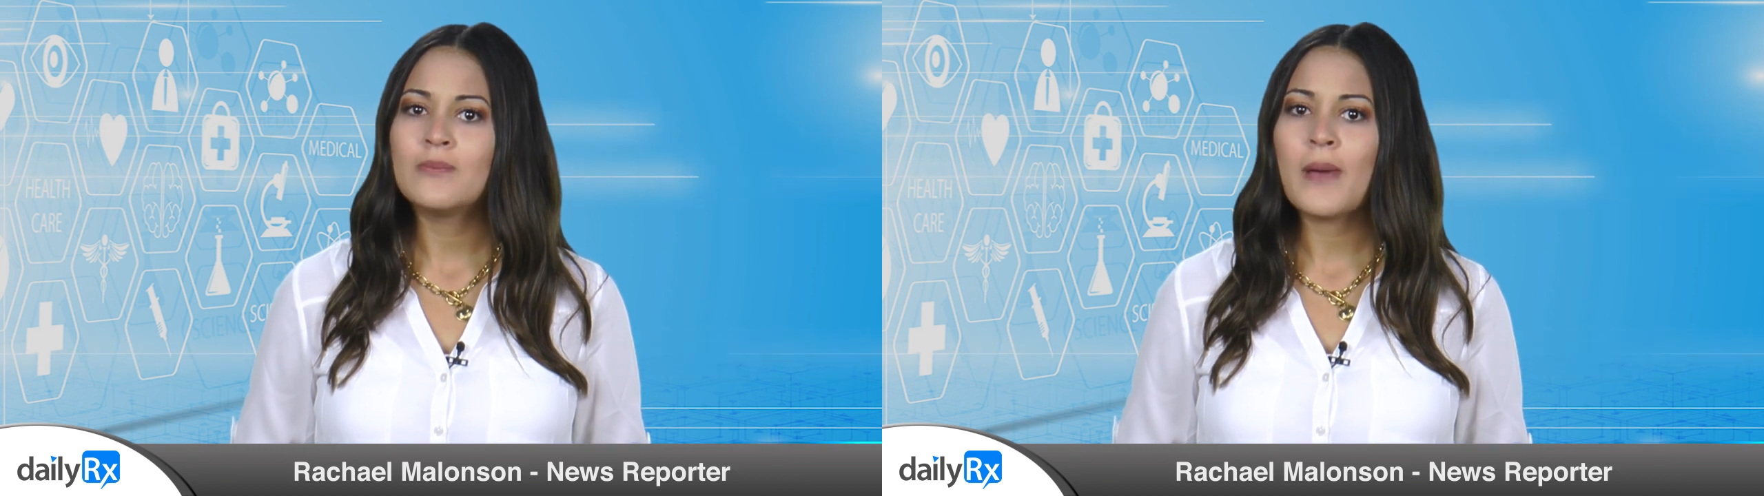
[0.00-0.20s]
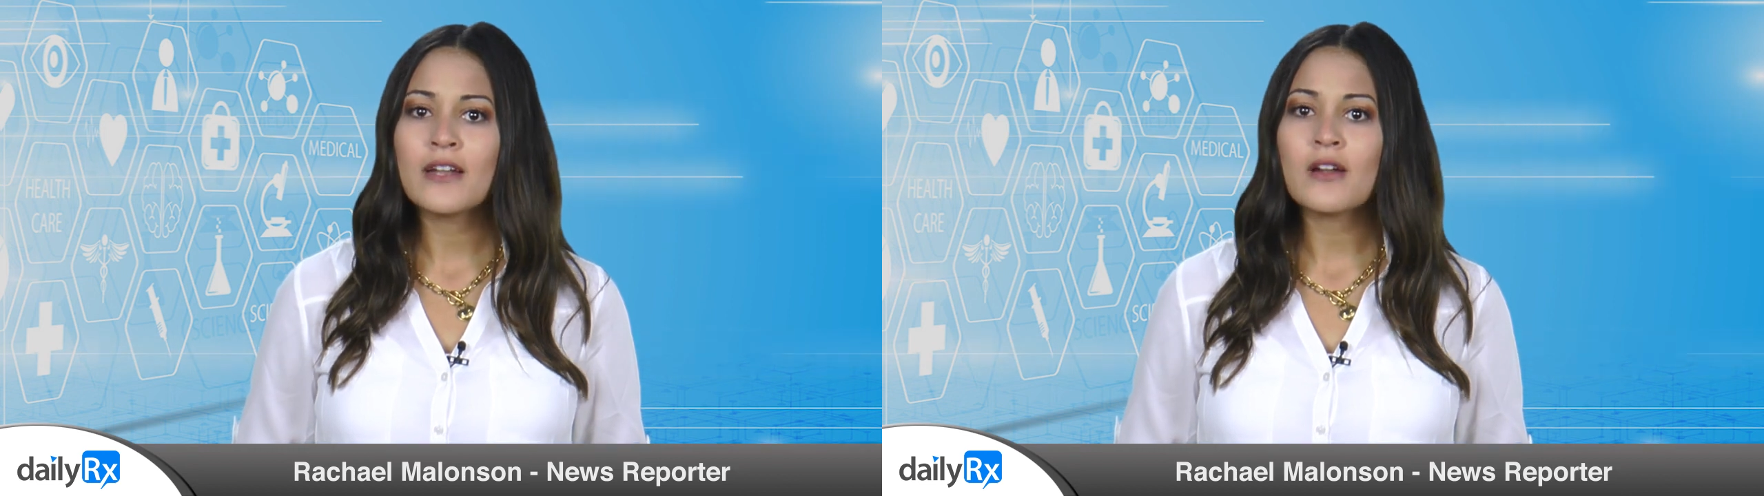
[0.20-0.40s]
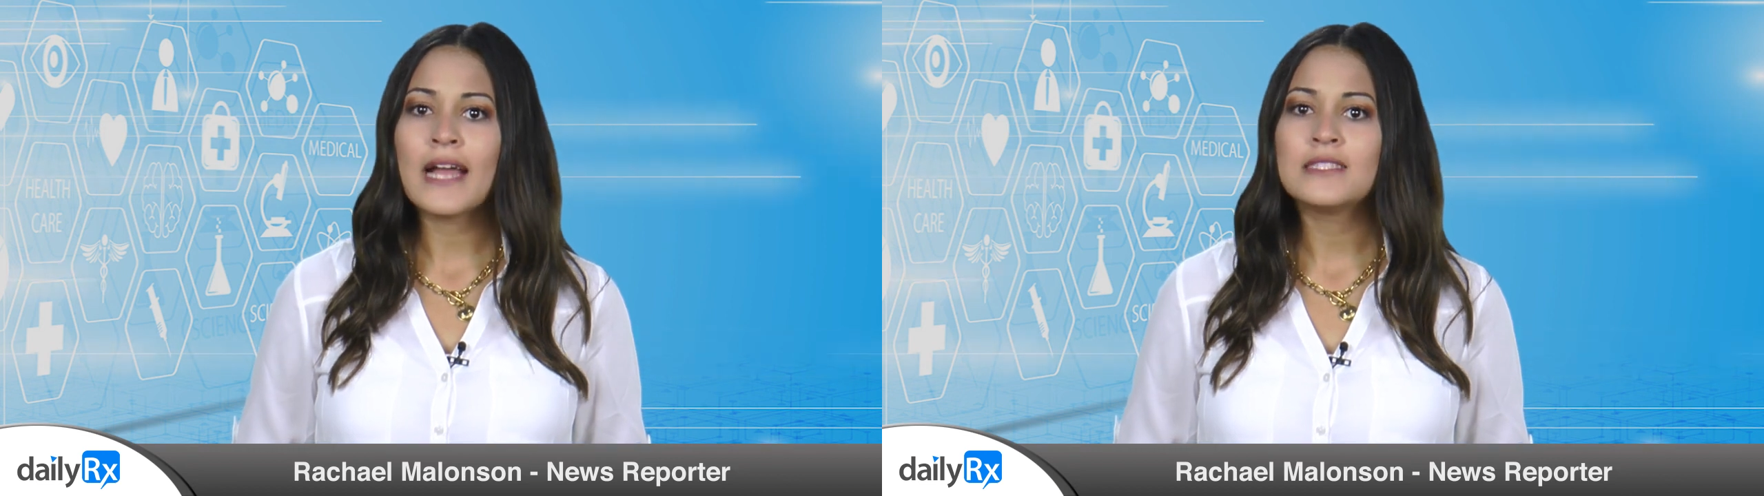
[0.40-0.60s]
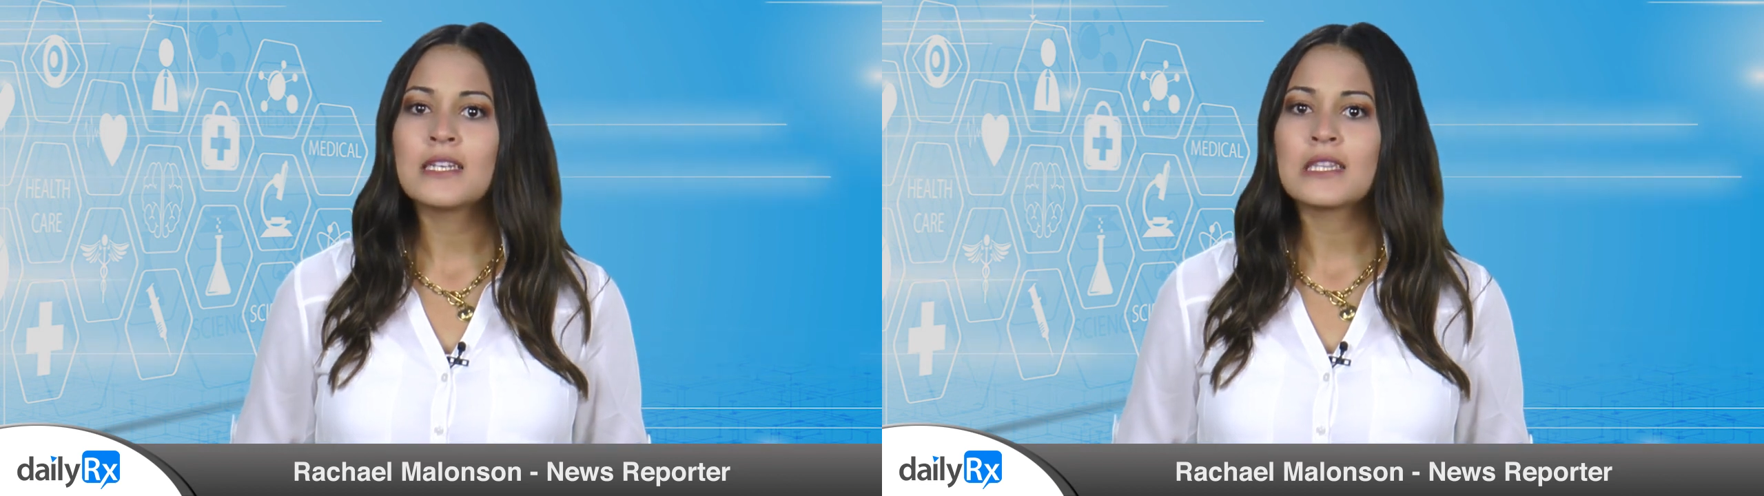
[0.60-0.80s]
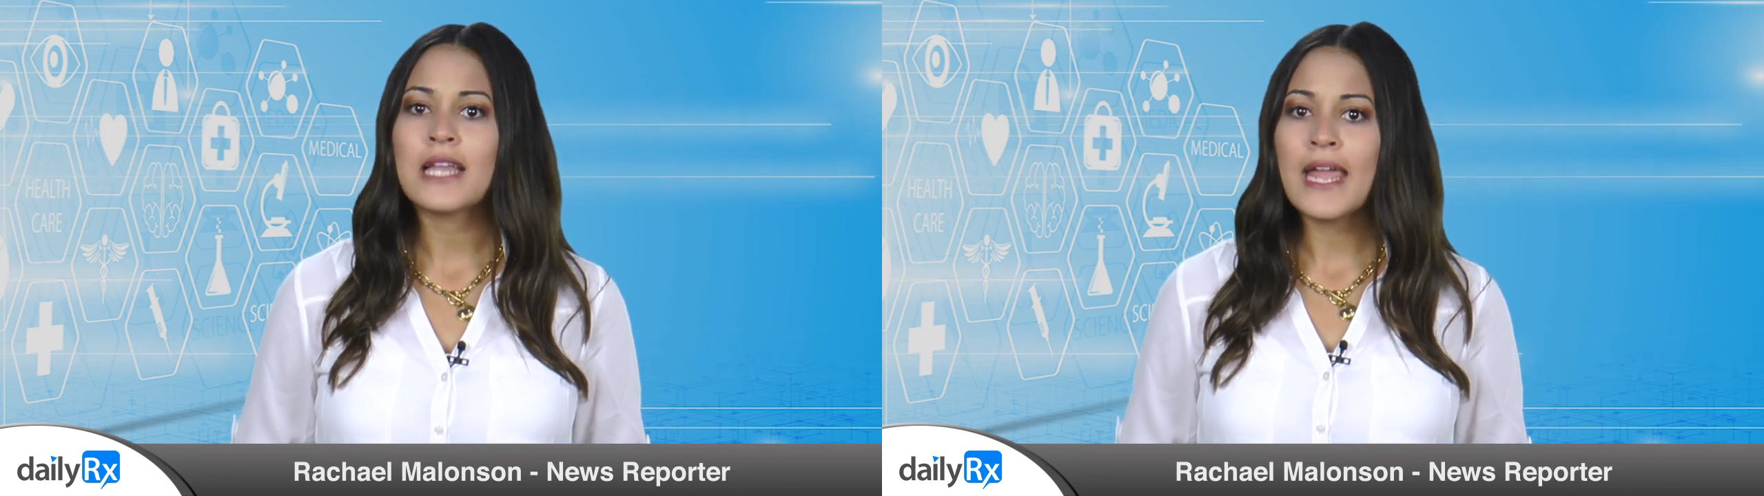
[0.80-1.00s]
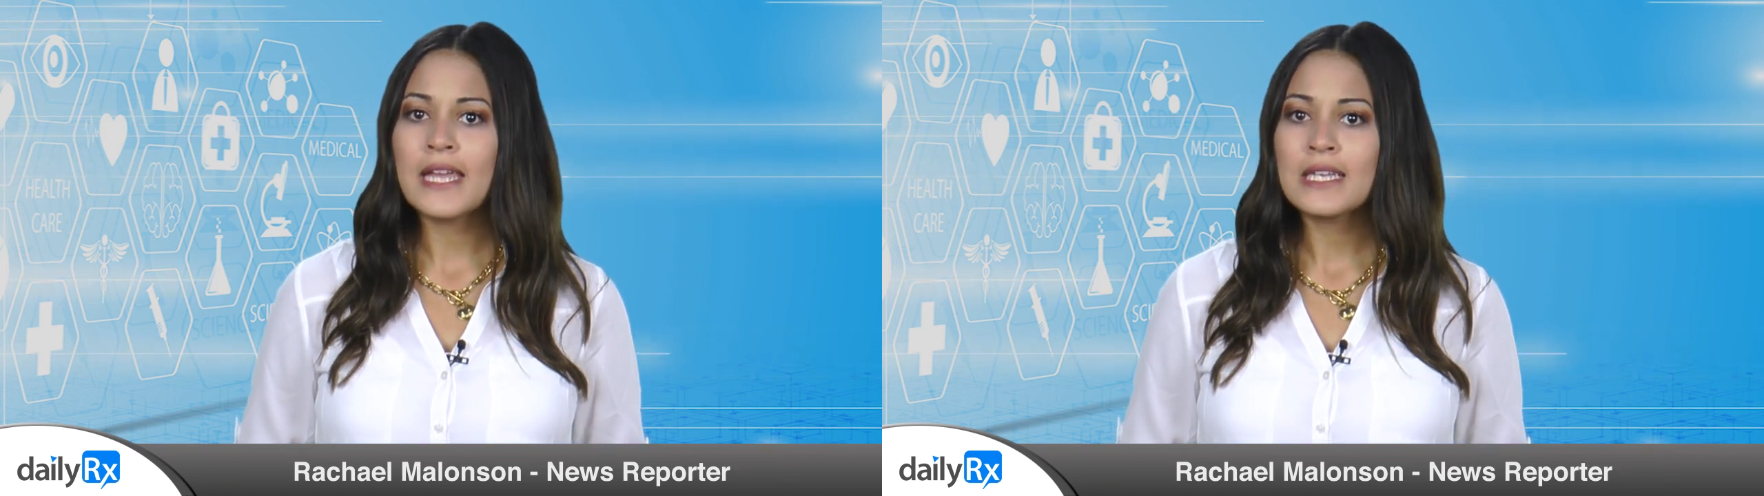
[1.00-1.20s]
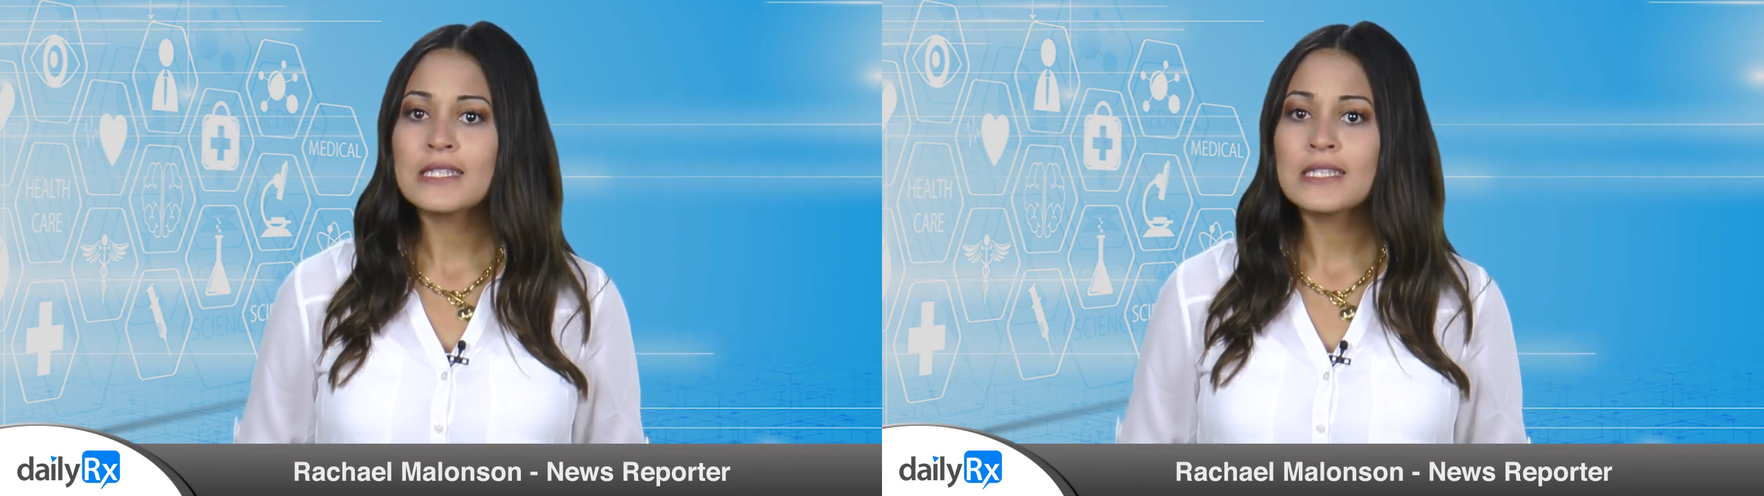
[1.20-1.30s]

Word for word: better at delaying